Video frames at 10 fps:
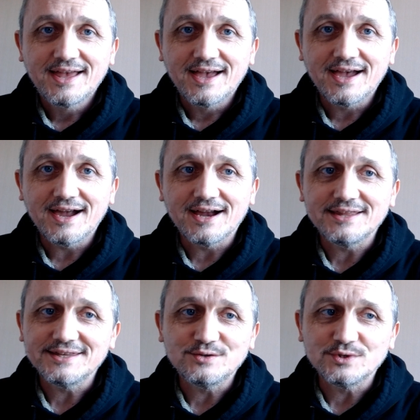and
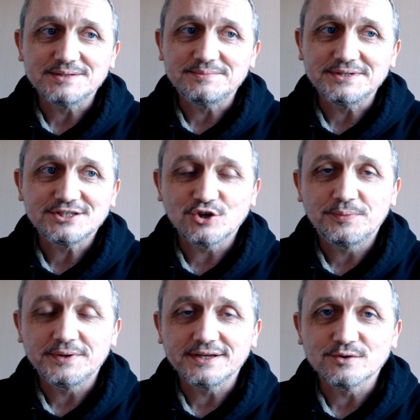then we'd be
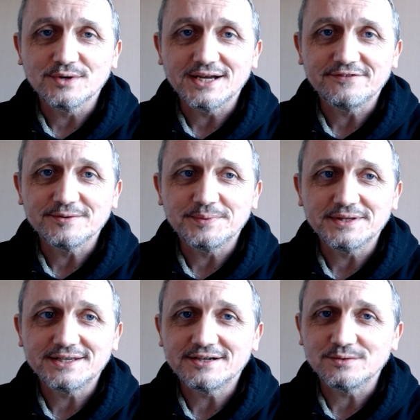shopping or whatever, but
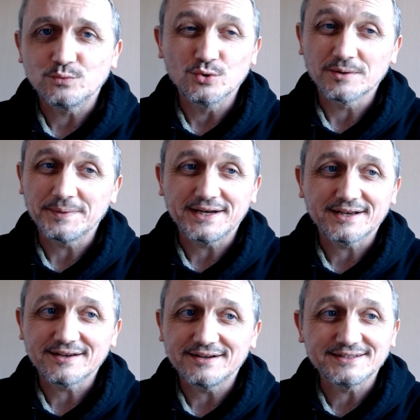then I'd walk
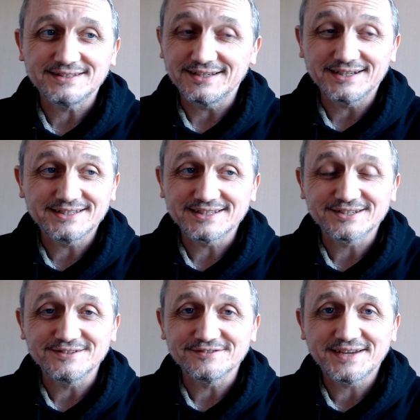back. I just
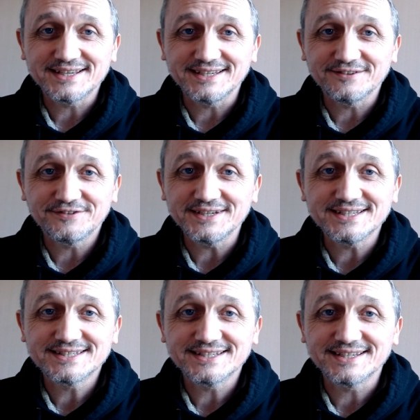couldn't
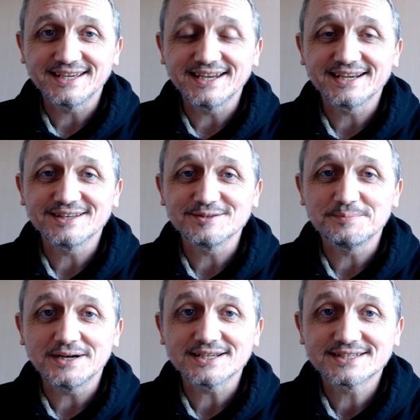face getting another
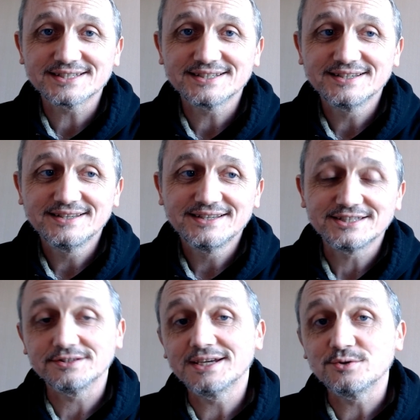bus. So
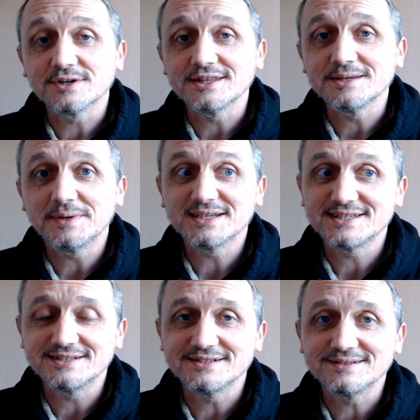they'd all get the bus
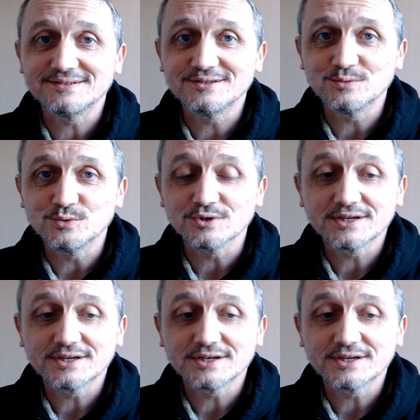and I'd walk.